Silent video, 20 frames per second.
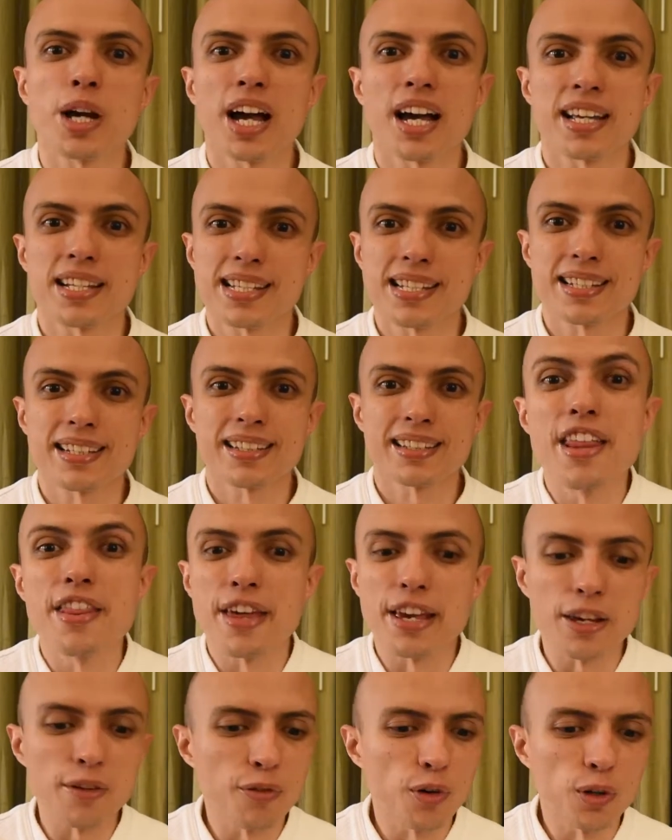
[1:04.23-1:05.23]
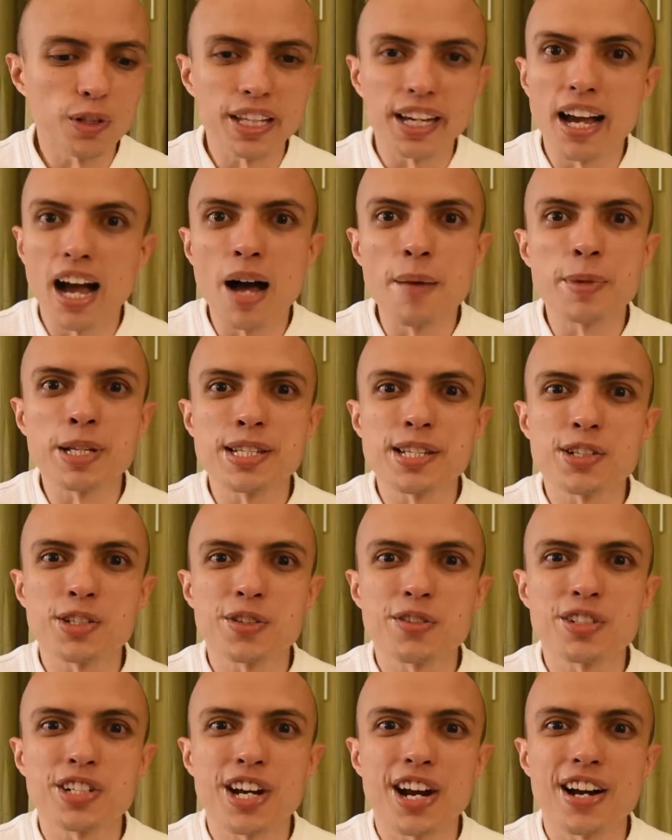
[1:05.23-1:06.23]
guys. Thank you for all the comments that
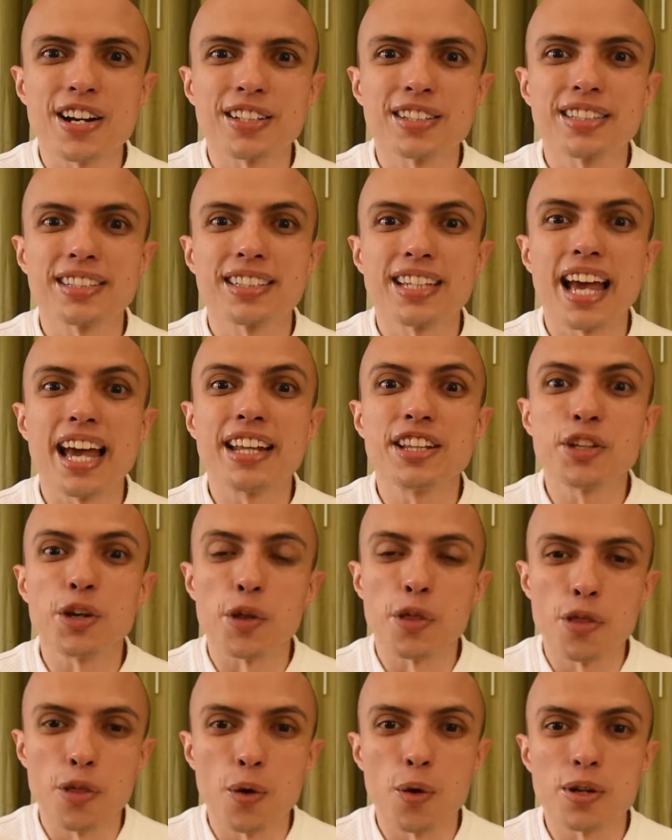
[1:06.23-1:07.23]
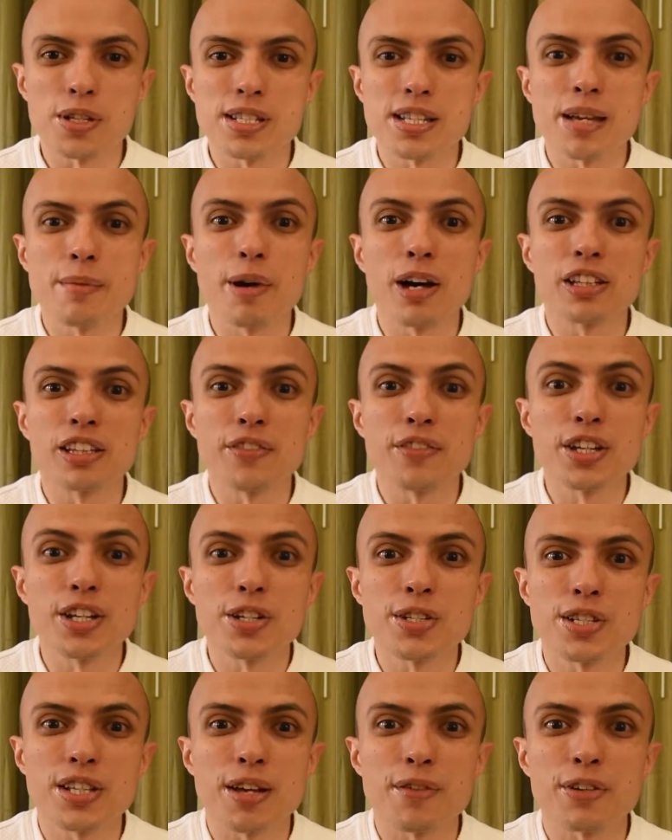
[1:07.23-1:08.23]
you shared and your thoughts about the
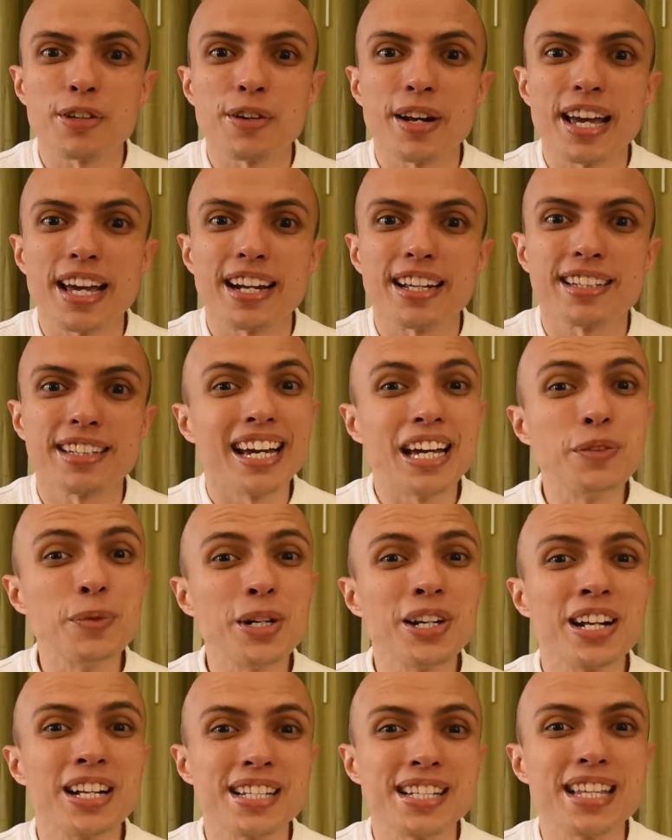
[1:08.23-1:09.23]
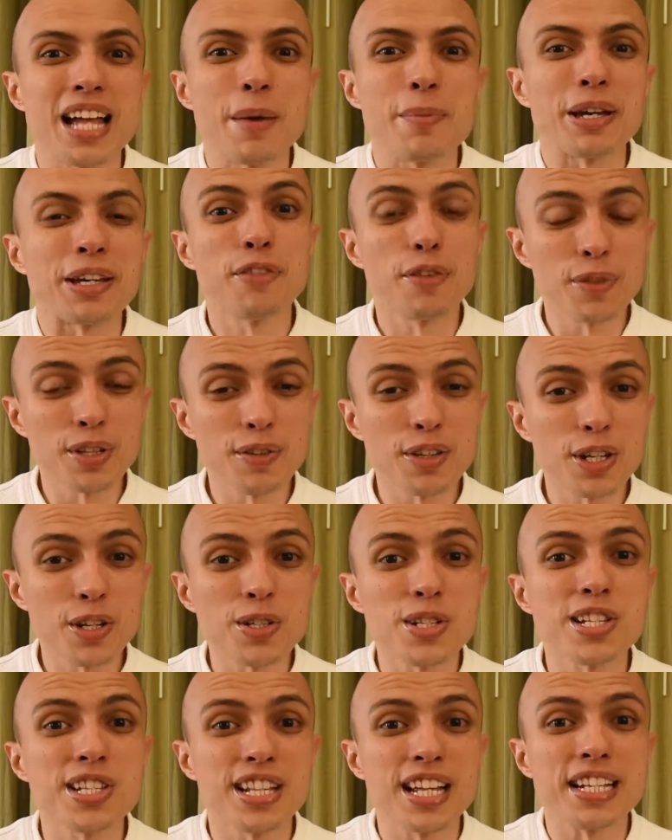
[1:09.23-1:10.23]
videos that I've created. And we're not stopping. 50
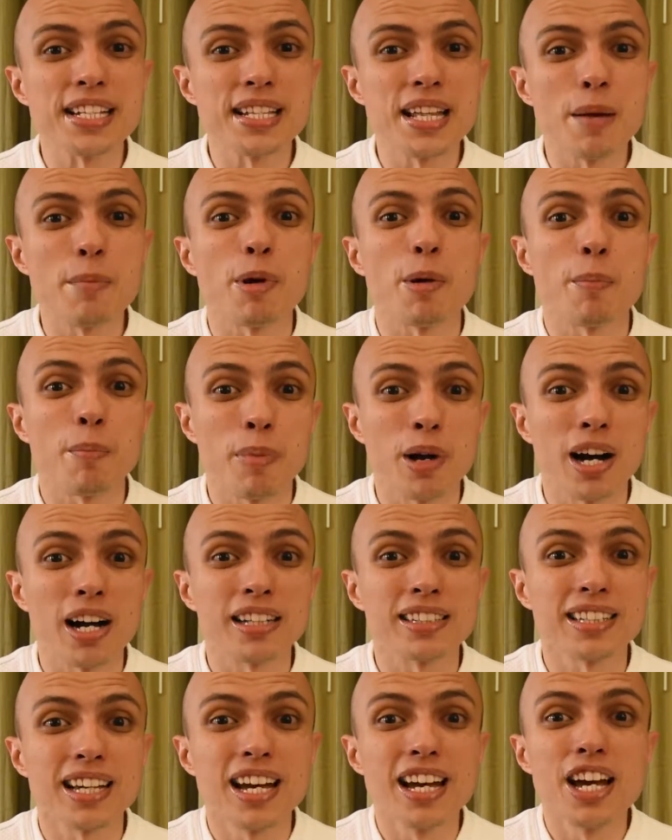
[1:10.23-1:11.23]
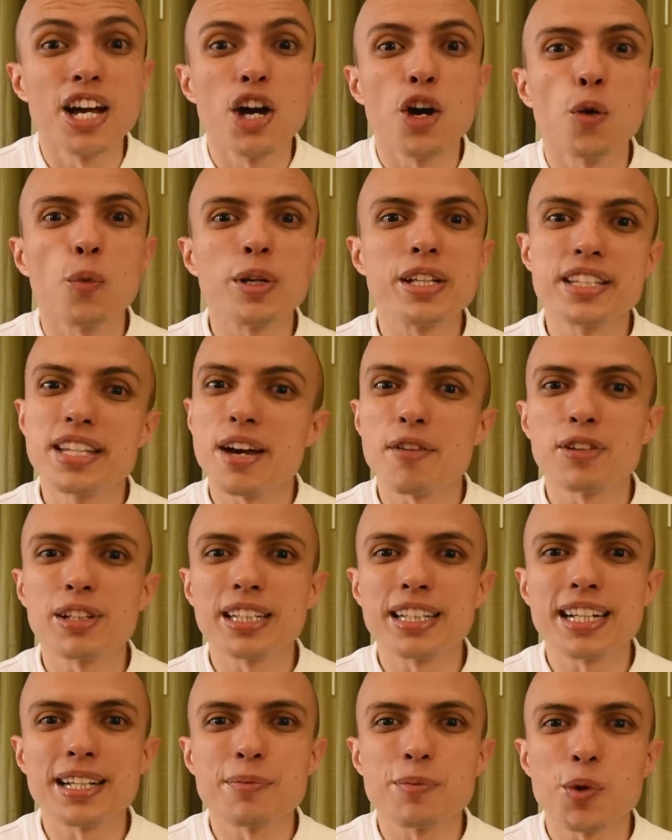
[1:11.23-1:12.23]
videos is a nice number, but we
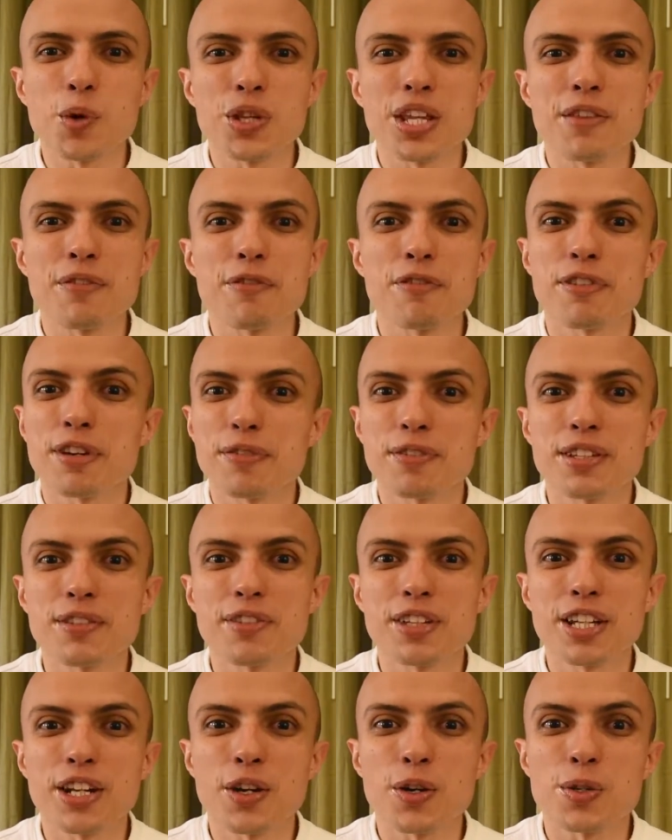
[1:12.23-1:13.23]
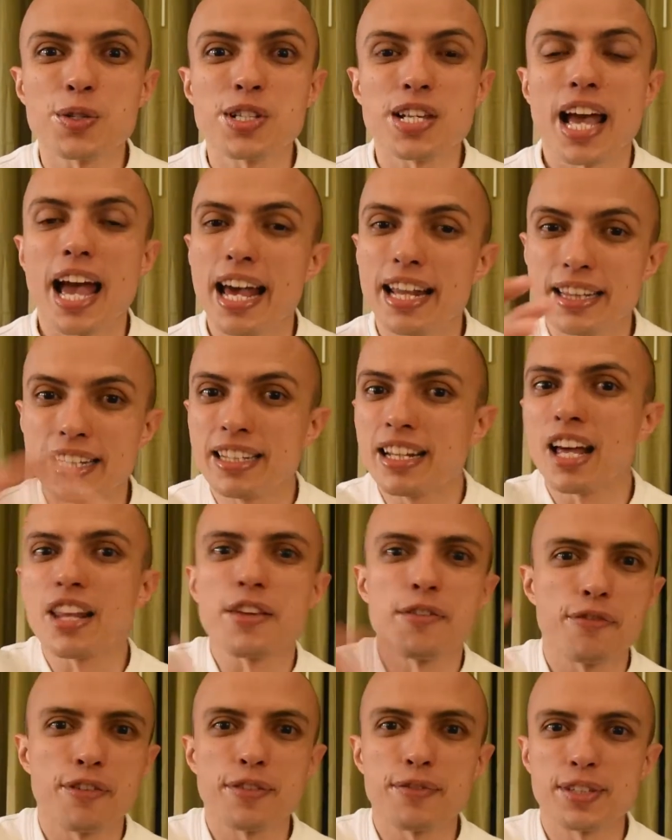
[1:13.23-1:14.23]
definitely need more than 50 videos and
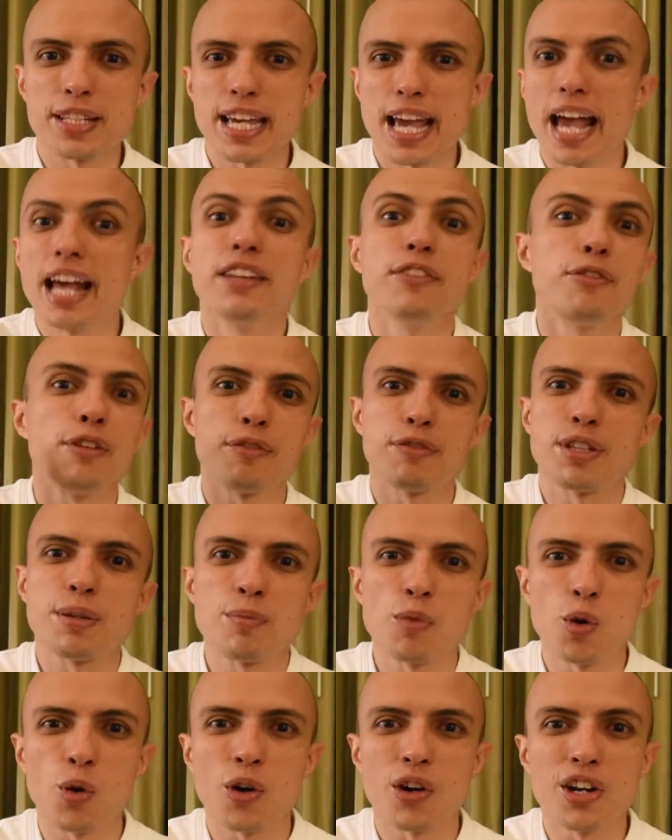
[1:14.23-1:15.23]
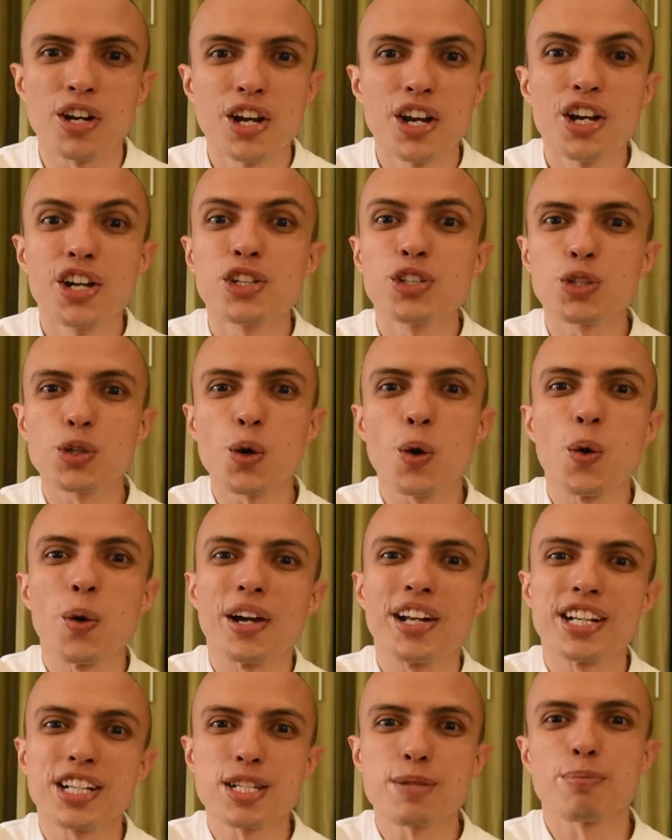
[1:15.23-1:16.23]
another 50 and 50 more to go
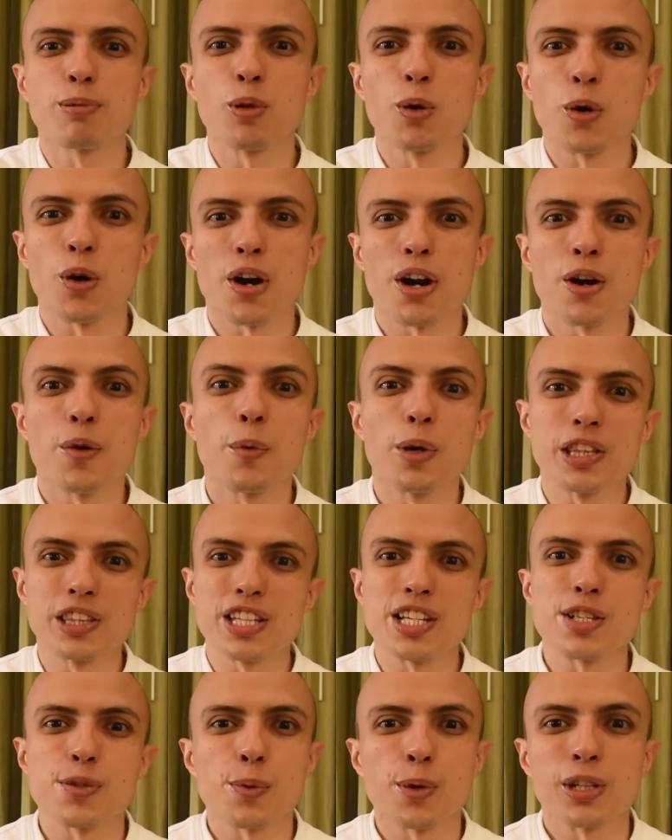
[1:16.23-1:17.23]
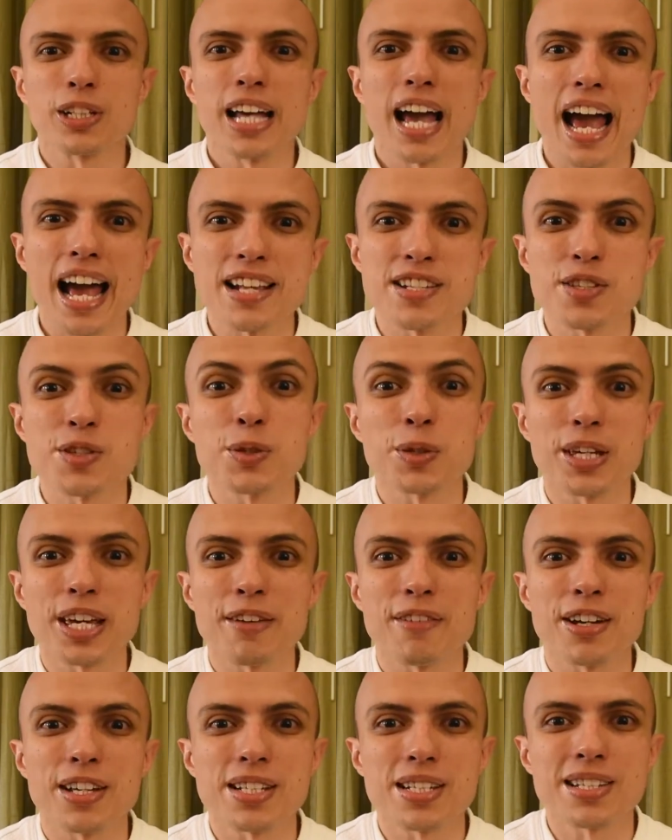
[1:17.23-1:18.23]
and explore what this world has to
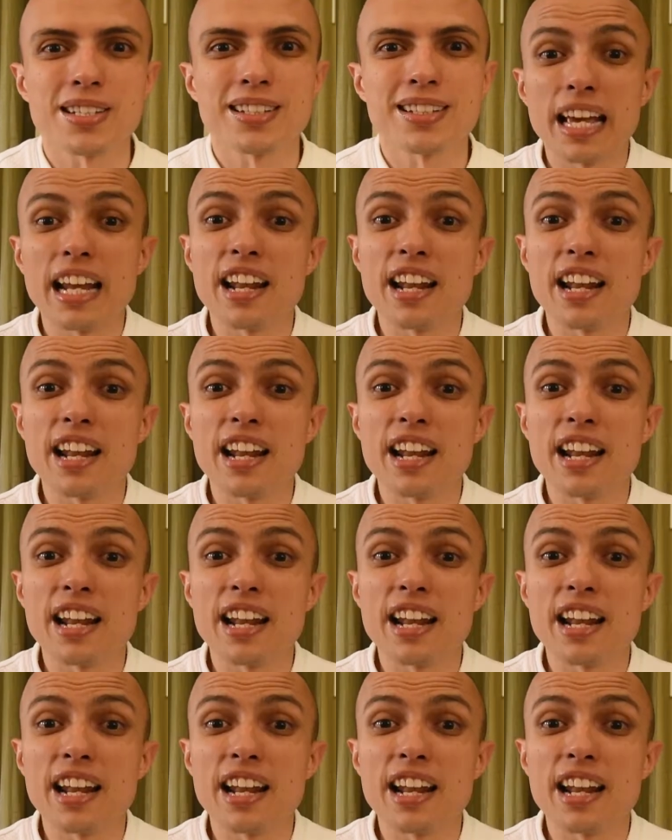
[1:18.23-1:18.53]
give us.